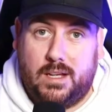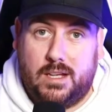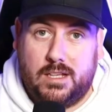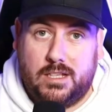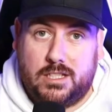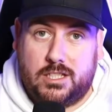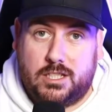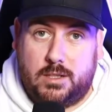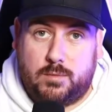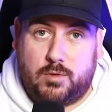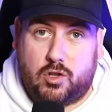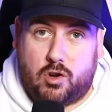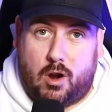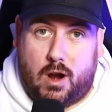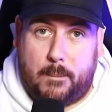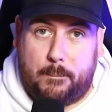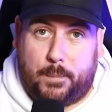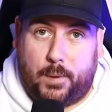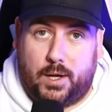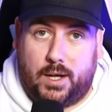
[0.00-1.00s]

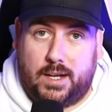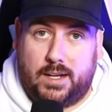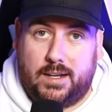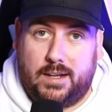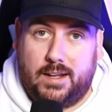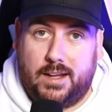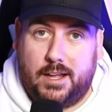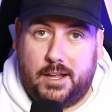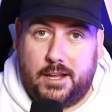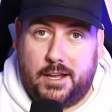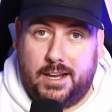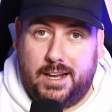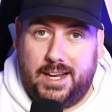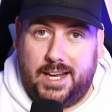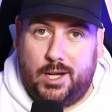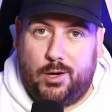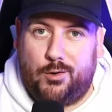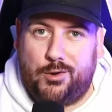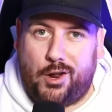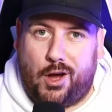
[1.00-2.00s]
subscribe button,
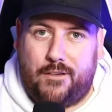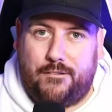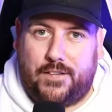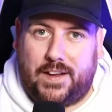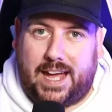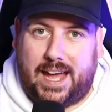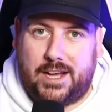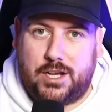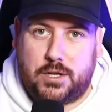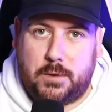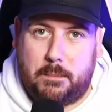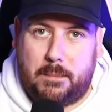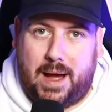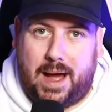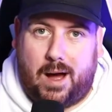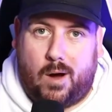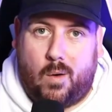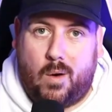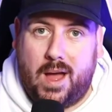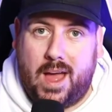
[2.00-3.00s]
little notification
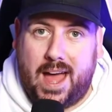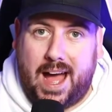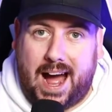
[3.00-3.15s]
bell,